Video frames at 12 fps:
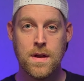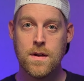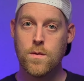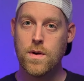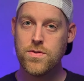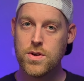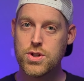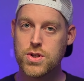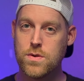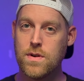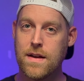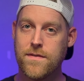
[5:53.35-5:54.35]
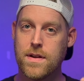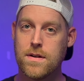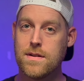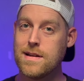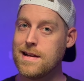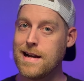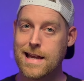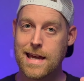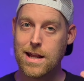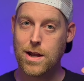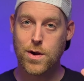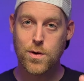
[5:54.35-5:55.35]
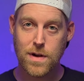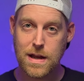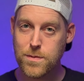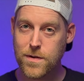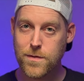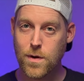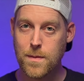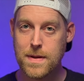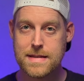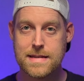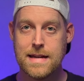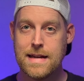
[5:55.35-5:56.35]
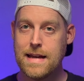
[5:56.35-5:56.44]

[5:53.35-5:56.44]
With this shoe, I feel I get a great performance